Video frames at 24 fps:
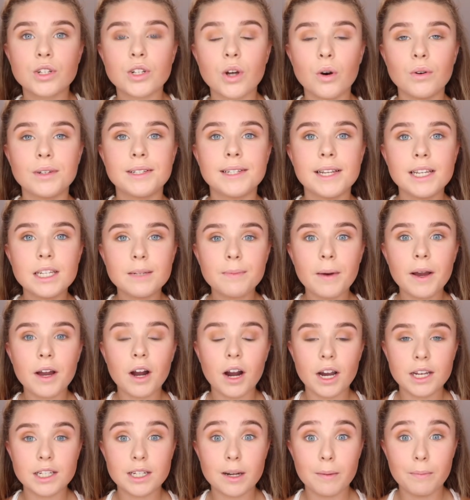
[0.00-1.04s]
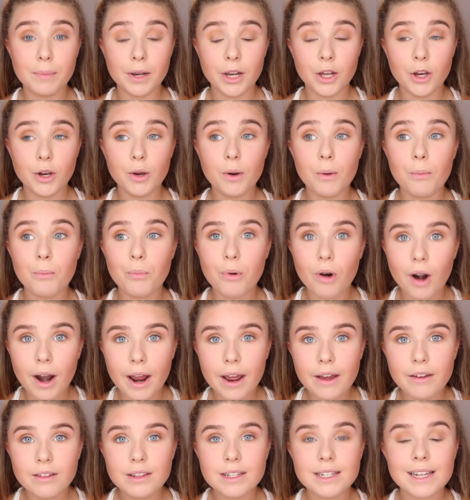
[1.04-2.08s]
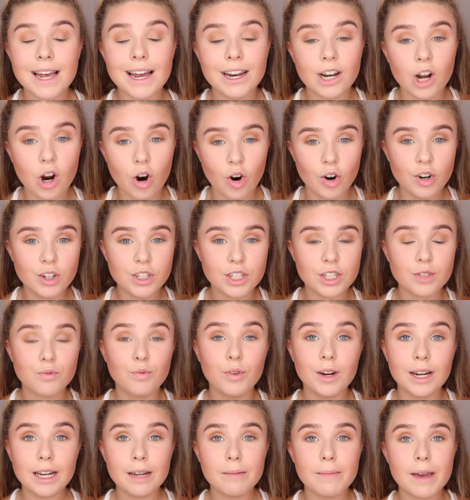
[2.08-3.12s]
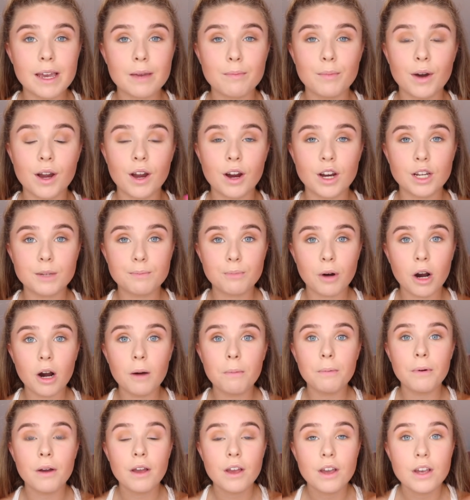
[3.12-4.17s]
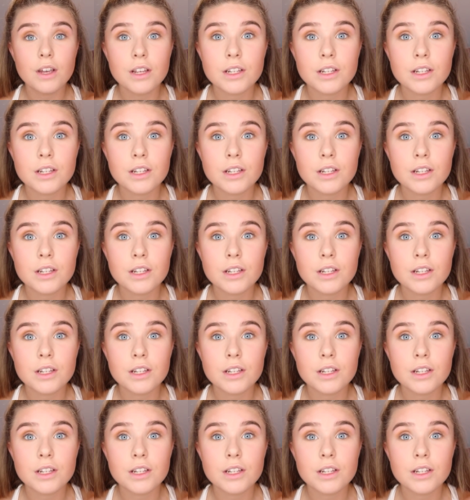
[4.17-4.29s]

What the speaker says: So since my eyes are blue, browns and oranges really make my eyes pop.